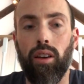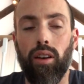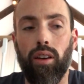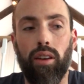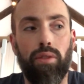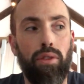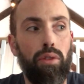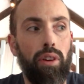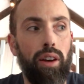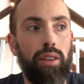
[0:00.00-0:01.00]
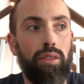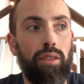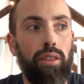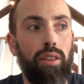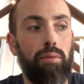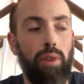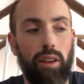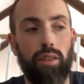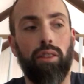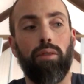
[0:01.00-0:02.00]
If you are actually
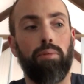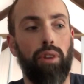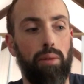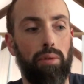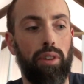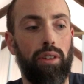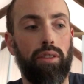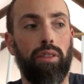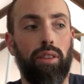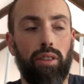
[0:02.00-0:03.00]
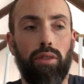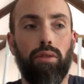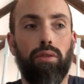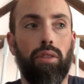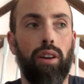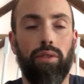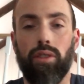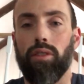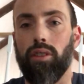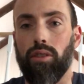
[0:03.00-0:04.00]
managing your properties, then you
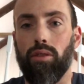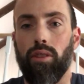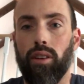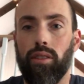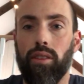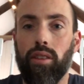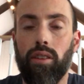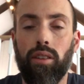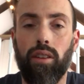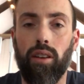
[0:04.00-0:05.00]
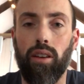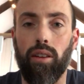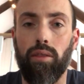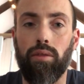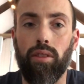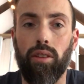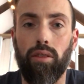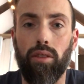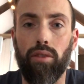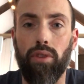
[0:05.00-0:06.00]
obviously are directly,
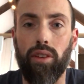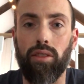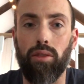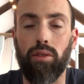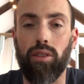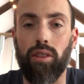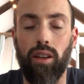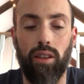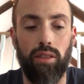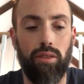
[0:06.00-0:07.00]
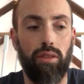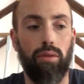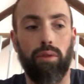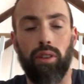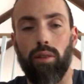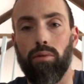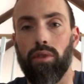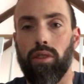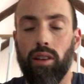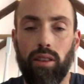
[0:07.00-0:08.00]
interfacing with the tenant. So when it comes
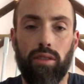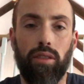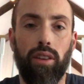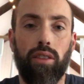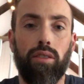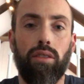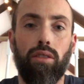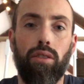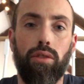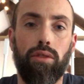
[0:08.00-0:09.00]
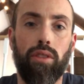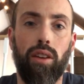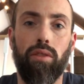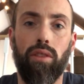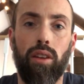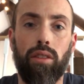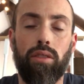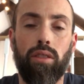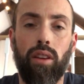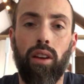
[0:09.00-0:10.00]
to tenant selection and all those kind of
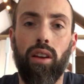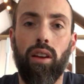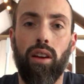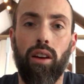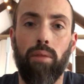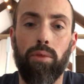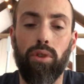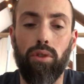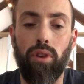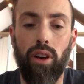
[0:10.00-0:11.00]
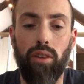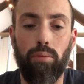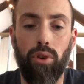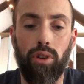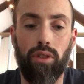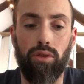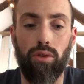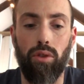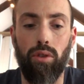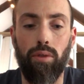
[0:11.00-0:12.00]
things, you do have more
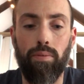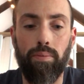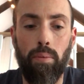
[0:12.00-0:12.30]
control.